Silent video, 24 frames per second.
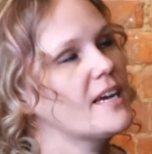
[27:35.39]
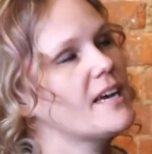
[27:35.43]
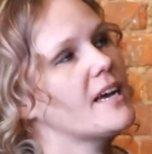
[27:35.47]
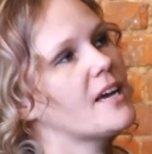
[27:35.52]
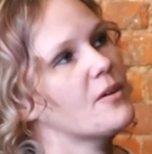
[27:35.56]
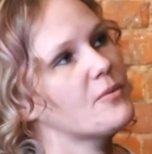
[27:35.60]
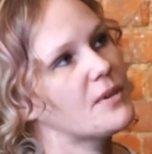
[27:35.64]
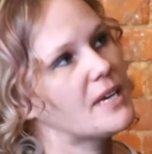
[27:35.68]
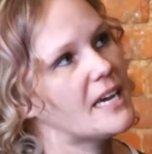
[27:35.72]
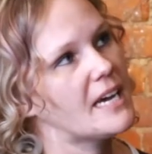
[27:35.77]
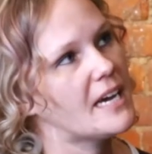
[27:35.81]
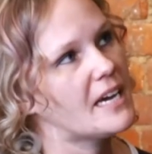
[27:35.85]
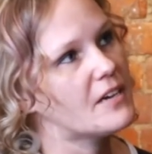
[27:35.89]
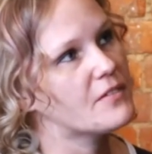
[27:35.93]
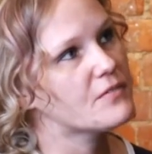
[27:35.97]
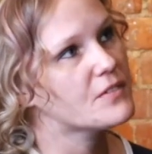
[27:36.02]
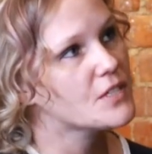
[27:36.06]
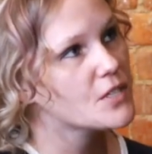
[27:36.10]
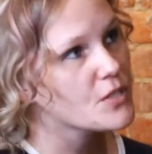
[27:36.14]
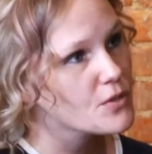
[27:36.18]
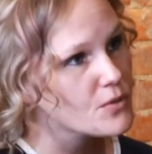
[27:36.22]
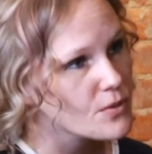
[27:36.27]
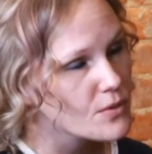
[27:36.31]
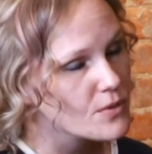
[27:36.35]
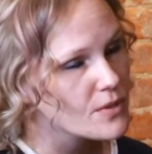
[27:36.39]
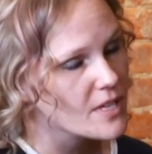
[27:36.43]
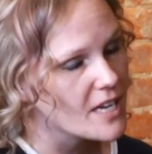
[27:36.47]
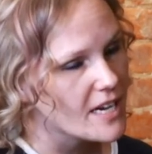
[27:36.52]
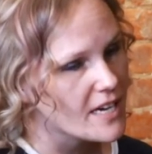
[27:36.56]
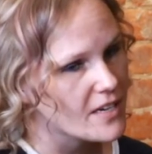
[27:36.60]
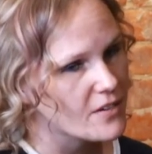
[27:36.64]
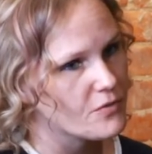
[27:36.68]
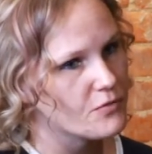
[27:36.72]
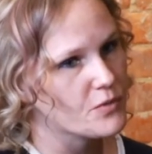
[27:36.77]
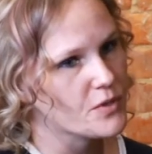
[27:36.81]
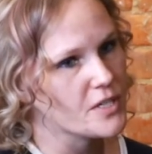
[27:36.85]
and we have two
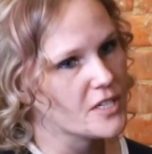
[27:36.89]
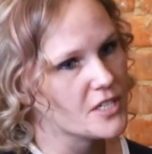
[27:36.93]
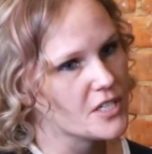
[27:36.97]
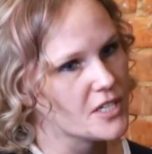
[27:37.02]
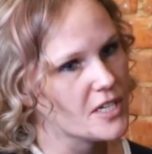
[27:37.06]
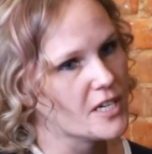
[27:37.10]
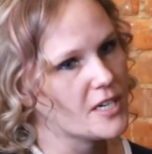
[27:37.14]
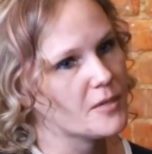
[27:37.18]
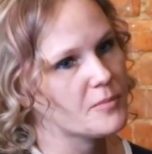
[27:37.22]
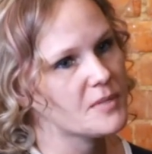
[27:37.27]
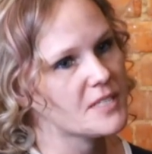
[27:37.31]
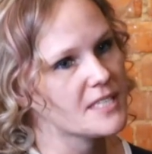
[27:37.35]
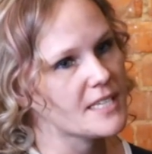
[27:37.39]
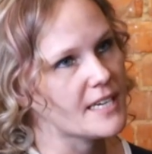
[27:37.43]
live workshops